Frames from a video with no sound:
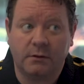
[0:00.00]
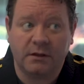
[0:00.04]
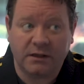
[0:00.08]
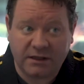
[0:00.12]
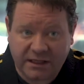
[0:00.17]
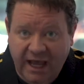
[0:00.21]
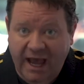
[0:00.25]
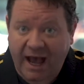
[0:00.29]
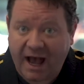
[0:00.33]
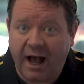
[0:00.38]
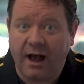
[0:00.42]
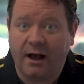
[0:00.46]

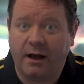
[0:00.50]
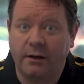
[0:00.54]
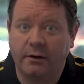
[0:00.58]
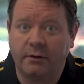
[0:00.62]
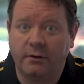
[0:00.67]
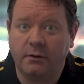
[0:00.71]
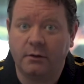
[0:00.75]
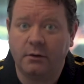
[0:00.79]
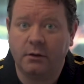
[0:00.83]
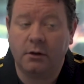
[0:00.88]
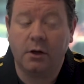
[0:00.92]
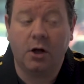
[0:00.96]
Yeah,
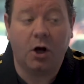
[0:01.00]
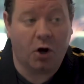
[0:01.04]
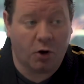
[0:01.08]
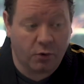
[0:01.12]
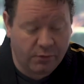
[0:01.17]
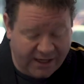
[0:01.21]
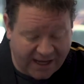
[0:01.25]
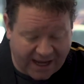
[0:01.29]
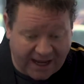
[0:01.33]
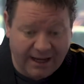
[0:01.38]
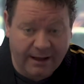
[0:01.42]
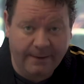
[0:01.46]

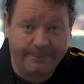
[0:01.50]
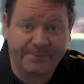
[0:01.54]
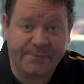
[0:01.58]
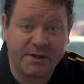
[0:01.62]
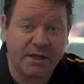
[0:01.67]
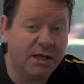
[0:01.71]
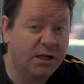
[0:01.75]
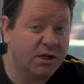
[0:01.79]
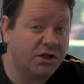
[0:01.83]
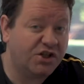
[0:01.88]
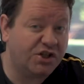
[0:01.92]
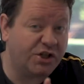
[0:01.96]
okay.
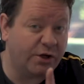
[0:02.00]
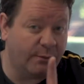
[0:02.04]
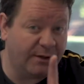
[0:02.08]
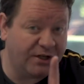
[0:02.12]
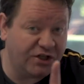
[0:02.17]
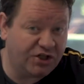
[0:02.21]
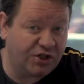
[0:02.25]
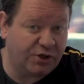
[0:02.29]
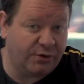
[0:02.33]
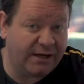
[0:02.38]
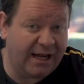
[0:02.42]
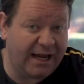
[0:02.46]
So
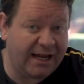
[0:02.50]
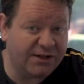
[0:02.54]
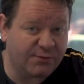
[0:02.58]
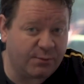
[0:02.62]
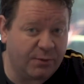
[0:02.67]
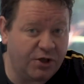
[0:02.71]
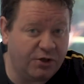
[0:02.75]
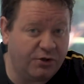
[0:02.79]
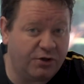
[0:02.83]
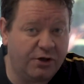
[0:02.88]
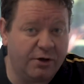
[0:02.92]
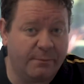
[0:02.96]
in 2 days
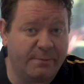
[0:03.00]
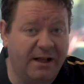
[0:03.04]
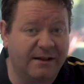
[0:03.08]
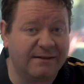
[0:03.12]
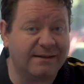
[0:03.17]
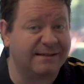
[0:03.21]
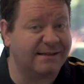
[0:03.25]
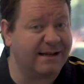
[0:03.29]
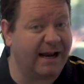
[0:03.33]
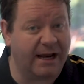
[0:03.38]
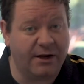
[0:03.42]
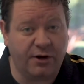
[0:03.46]
when you do your belt
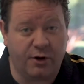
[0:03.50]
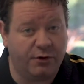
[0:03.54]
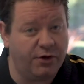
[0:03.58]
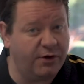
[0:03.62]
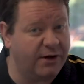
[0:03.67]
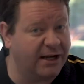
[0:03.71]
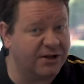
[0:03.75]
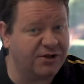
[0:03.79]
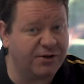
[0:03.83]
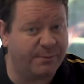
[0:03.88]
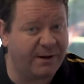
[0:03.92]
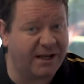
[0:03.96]
test, I know you
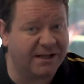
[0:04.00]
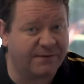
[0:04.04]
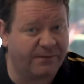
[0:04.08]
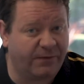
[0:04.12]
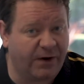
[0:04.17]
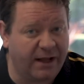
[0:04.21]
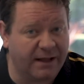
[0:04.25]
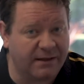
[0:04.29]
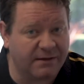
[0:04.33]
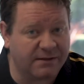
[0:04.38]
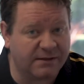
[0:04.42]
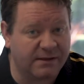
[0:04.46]
guys are best
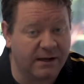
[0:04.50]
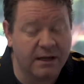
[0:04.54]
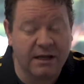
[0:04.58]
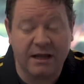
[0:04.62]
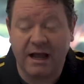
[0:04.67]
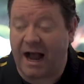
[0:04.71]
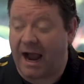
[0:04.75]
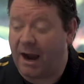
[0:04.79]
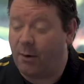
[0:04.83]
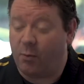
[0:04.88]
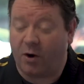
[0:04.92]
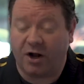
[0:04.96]
friends.
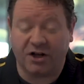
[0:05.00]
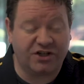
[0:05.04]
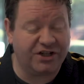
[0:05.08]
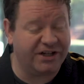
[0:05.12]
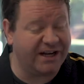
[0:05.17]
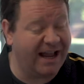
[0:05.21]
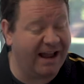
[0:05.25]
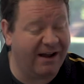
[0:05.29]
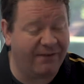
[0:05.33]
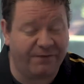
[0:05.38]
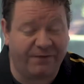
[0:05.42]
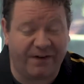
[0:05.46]
I want you
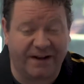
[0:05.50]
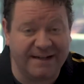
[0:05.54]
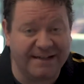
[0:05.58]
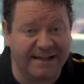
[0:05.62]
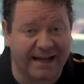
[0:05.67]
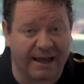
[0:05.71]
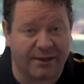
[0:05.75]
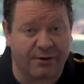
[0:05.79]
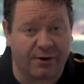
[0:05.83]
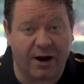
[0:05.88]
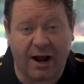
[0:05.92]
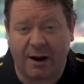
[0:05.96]
to have fun
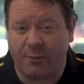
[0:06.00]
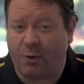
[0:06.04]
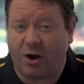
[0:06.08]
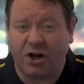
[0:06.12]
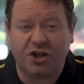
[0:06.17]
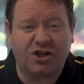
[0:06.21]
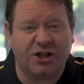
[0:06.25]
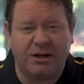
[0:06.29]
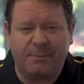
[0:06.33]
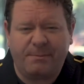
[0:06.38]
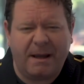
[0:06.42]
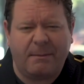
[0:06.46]
together. I
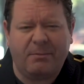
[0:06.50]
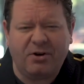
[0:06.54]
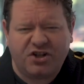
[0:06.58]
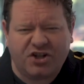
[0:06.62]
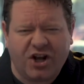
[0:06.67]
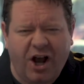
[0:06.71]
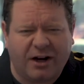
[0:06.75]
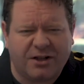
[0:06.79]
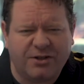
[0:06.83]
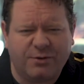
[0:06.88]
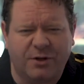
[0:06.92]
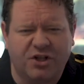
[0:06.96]
want you to be able to
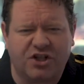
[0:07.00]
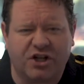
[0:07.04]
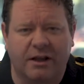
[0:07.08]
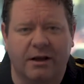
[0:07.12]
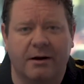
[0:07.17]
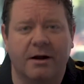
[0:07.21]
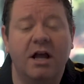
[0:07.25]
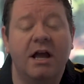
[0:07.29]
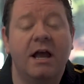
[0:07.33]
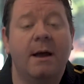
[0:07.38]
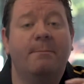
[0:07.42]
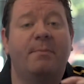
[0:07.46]
talk to each
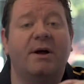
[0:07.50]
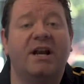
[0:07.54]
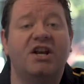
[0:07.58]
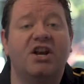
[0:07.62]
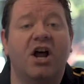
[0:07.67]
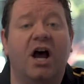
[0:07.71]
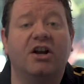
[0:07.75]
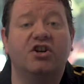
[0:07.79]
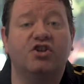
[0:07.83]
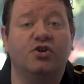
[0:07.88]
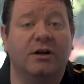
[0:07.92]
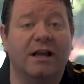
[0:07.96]
other, but
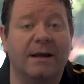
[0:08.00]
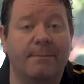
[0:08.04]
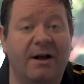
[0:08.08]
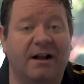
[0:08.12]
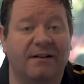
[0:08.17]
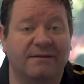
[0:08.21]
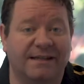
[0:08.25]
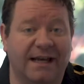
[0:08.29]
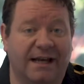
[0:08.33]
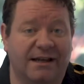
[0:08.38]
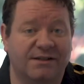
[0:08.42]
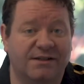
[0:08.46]
not during a
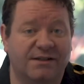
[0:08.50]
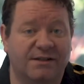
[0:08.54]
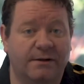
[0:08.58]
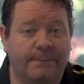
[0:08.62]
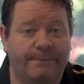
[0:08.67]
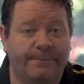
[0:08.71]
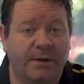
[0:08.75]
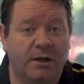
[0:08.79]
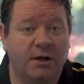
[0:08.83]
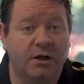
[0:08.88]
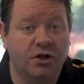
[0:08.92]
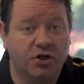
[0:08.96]
belt test.
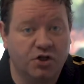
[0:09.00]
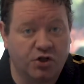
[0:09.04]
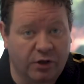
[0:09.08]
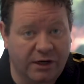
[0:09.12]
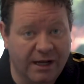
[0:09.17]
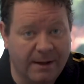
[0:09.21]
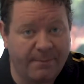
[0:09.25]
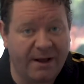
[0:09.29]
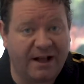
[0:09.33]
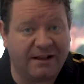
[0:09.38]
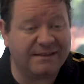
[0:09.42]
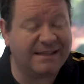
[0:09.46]

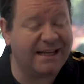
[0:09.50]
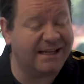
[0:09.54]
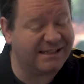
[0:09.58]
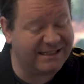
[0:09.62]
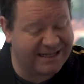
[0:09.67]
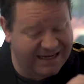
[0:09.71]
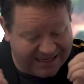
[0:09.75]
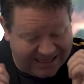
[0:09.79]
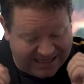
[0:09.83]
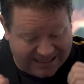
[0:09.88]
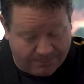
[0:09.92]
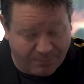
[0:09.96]
During a belt test,
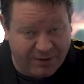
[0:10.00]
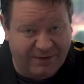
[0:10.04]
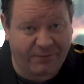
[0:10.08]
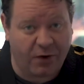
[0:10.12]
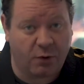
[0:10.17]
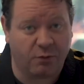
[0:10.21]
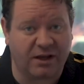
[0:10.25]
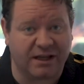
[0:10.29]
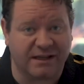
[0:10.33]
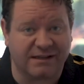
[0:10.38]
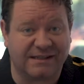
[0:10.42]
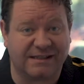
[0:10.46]
you need to be
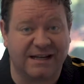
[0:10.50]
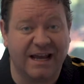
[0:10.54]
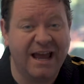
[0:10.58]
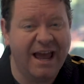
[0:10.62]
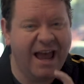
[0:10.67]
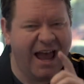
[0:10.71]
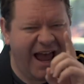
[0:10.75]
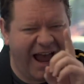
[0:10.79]
focused.